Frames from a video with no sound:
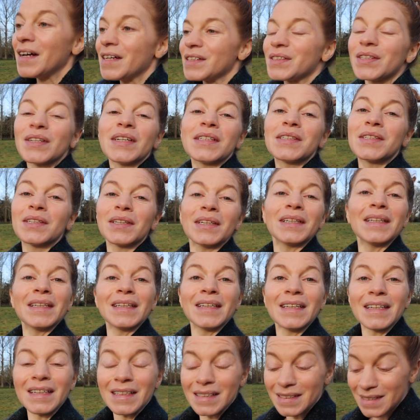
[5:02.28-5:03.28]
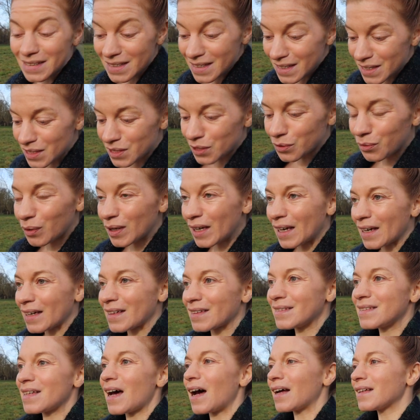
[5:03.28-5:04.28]
So it's only this week
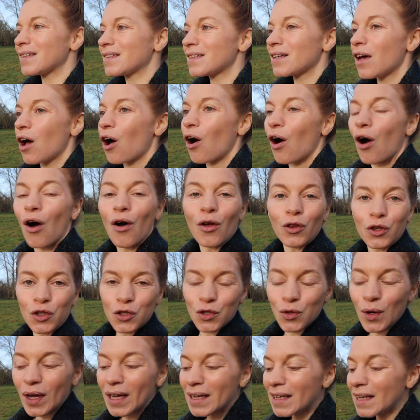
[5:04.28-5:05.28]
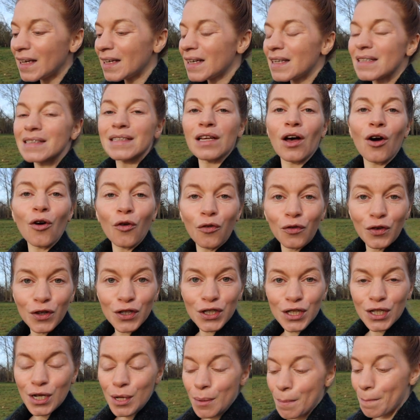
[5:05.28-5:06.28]
that Training is
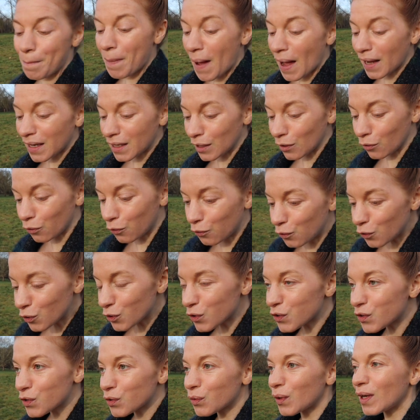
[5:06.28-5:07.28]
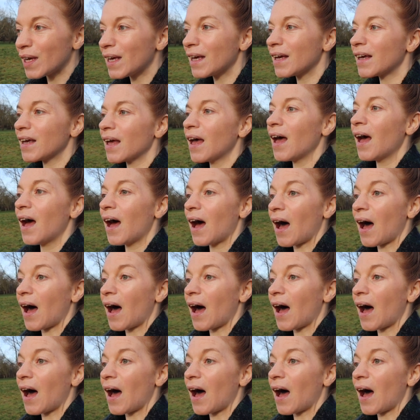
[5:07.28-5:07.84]
officially back in full swing.